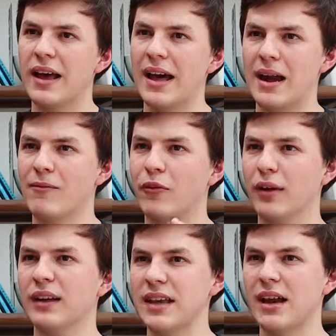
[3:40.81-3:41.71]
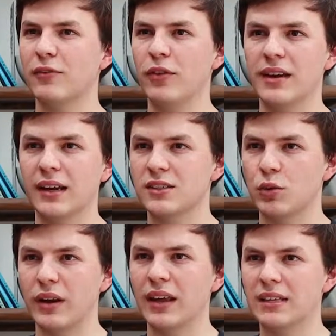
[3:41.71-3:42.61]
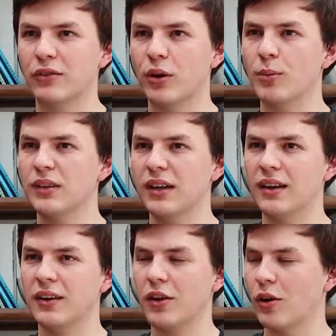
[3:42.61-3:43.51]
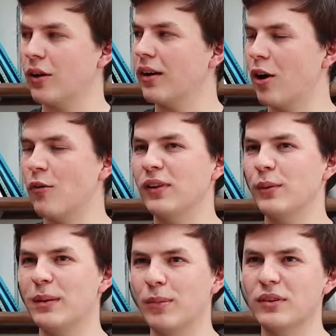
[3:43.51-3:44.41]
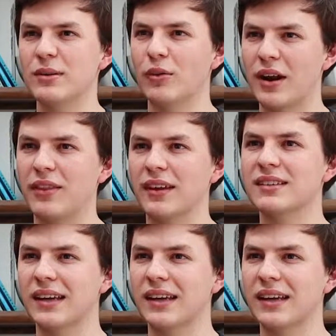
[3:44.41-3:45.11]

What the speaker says: And I'm very excited for the next 20 years of Crimson, and hopefully we can build some great things